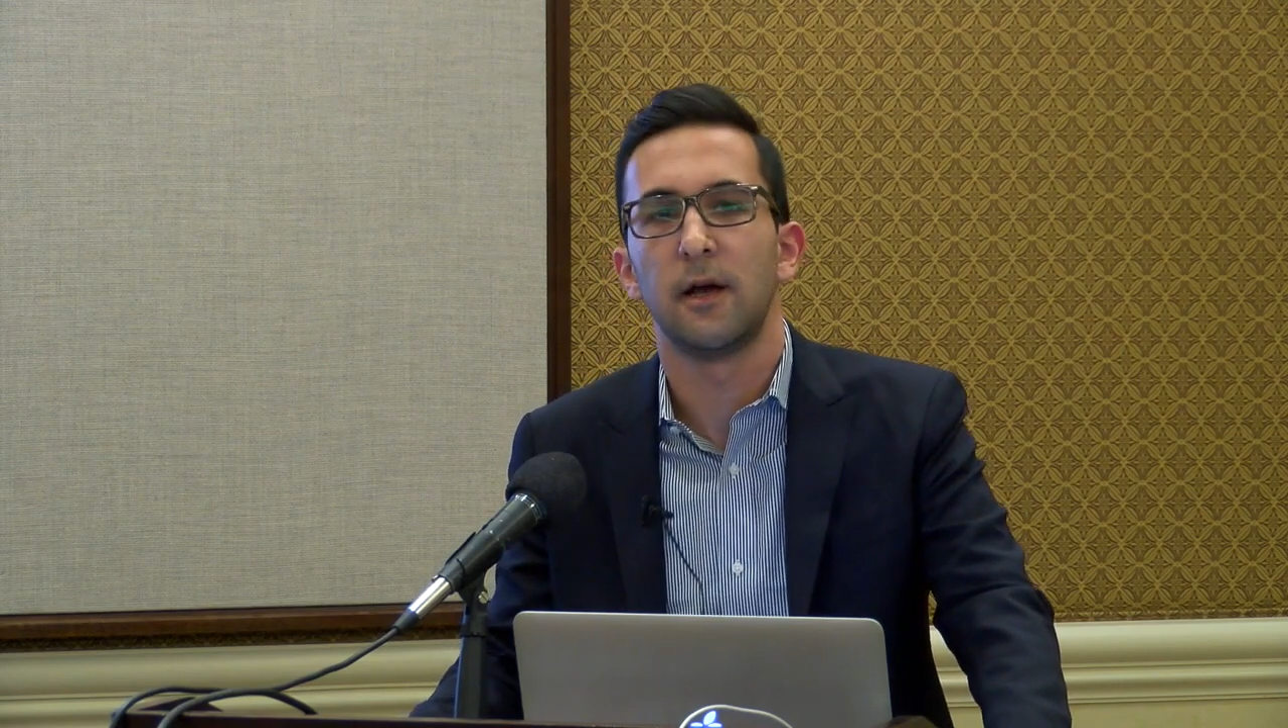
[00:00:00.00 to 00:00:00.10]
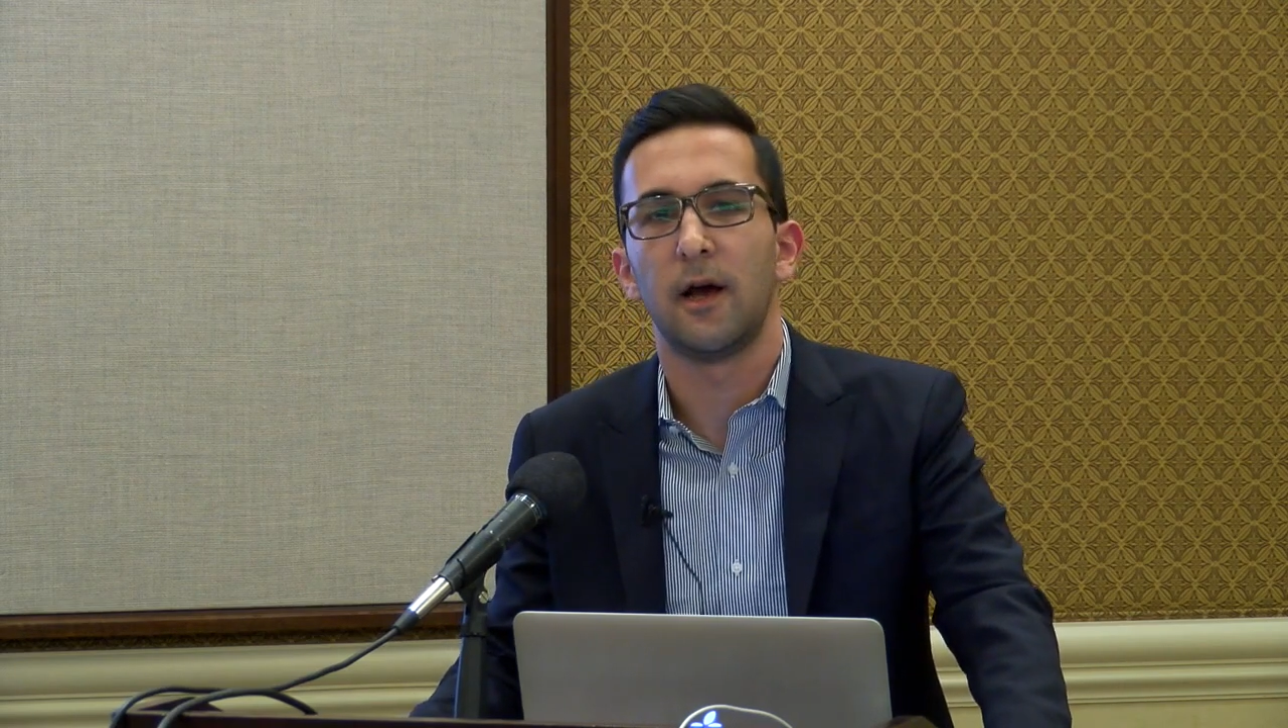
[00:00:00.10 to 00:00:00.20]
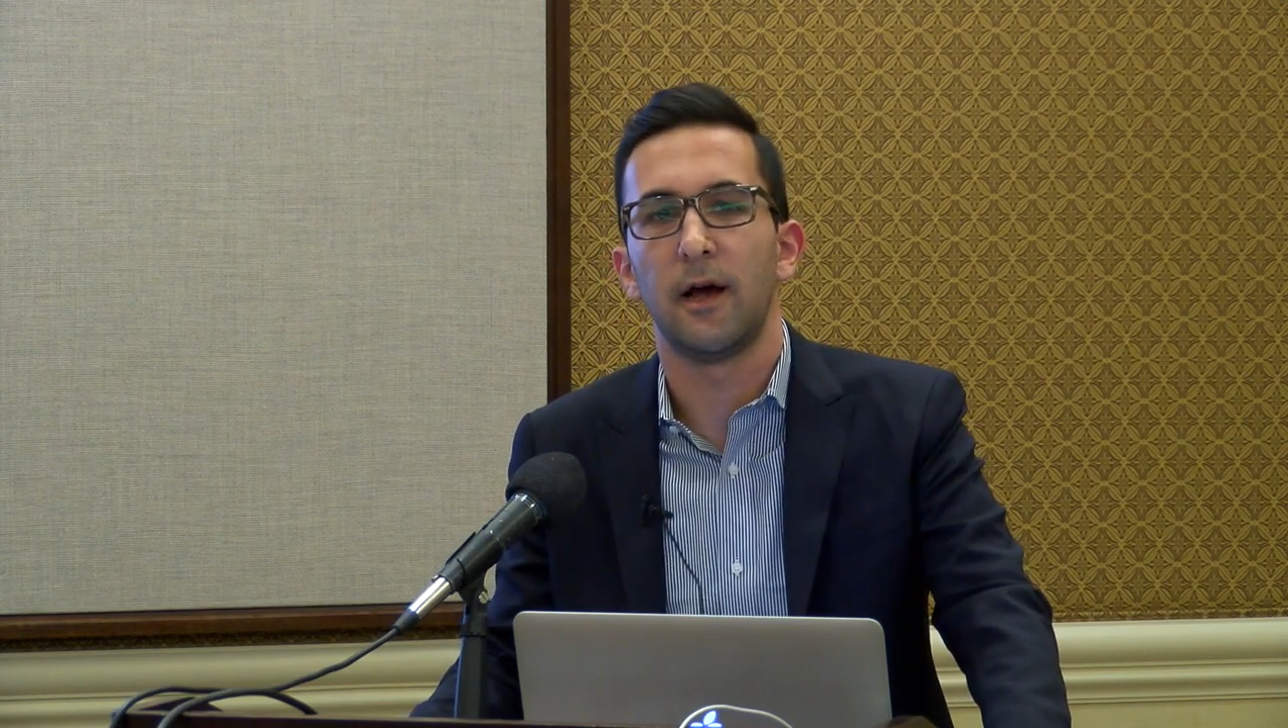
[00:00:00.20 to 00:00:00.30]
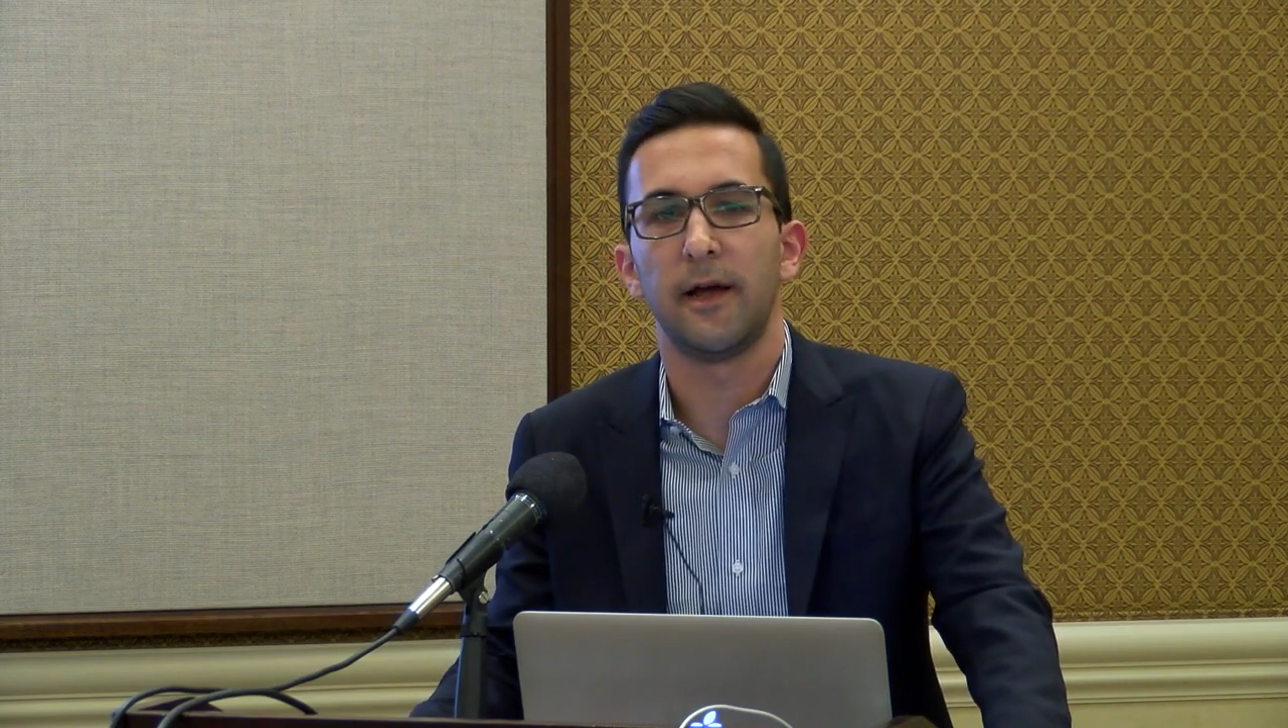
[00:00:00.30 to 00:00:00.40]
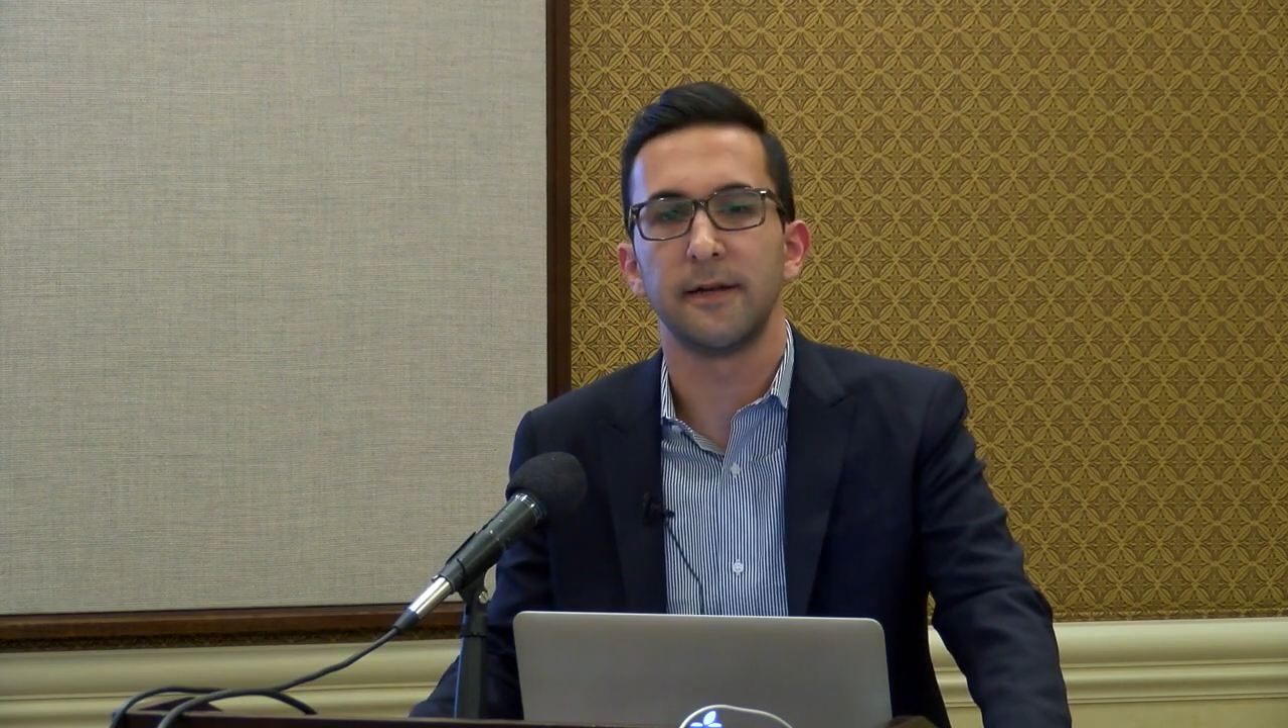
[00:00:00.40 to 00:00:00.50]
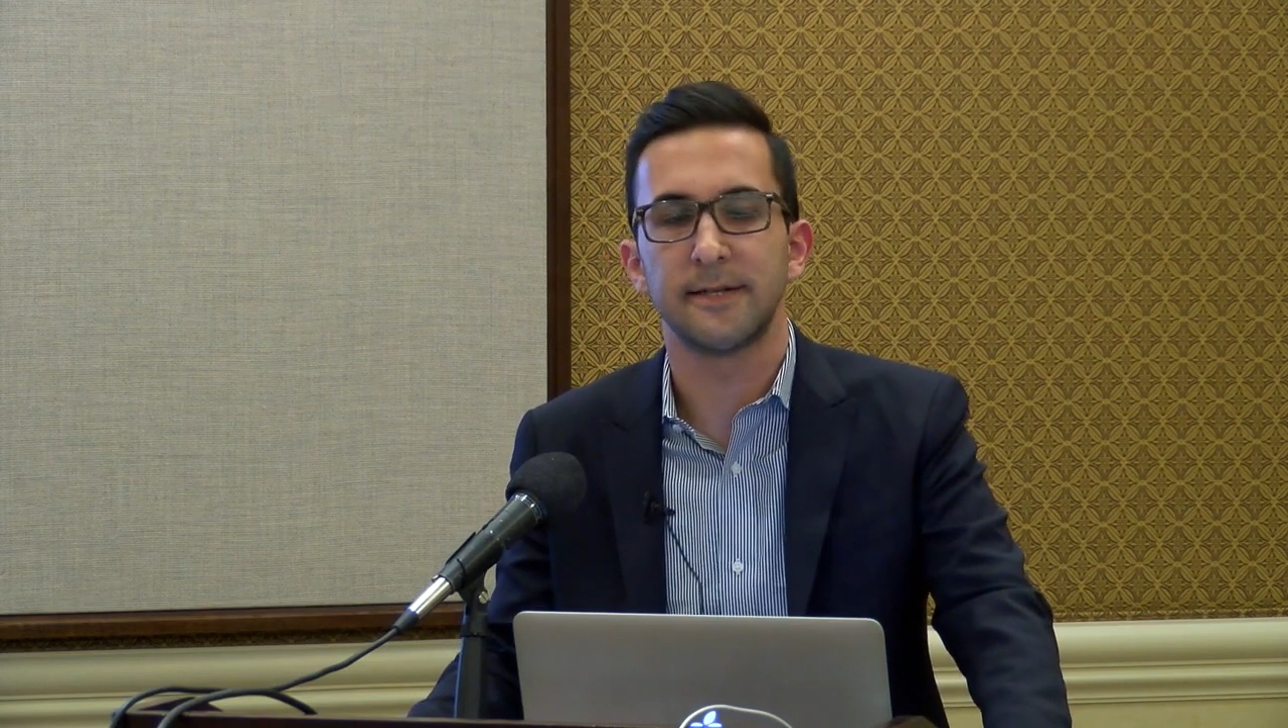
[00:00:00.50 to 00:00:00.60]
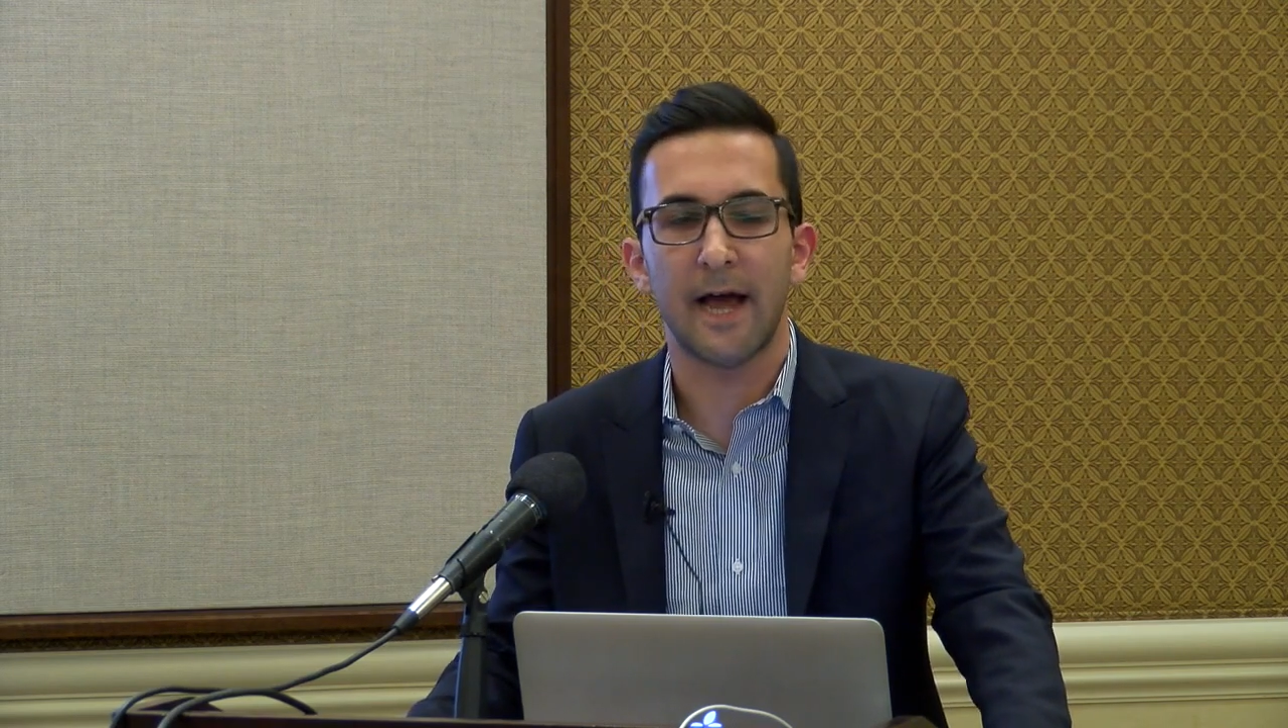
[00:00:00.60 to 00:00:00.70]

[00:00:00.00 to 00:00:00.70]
uh, and